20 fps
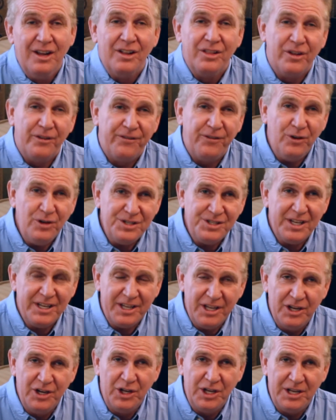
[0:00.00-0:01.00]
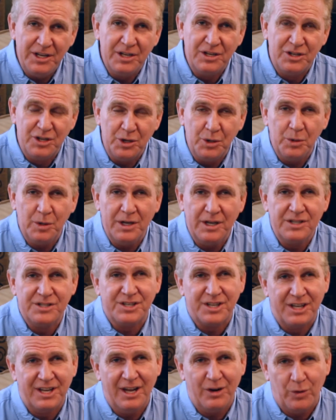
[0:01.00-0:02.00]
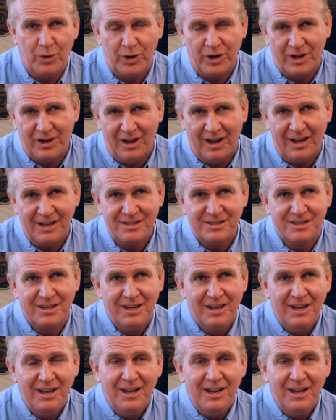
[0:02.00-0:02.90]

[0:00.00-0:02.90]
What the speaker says: The first thing you need to do is to get organized.